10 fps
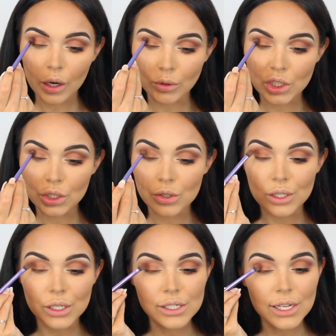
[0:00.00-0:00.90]
I'm just
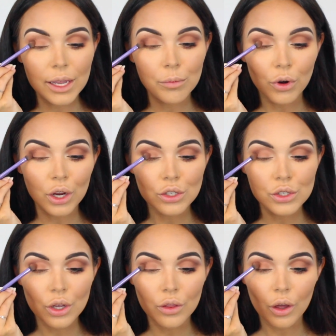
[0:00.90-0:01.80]
using the same
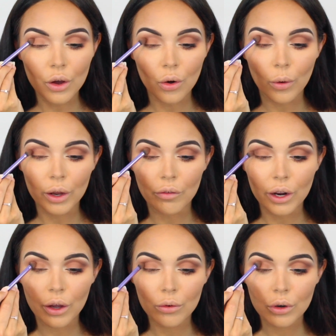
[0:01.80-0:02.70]
brush the whole way
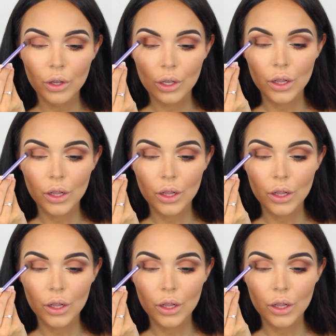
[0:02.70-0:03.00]
around.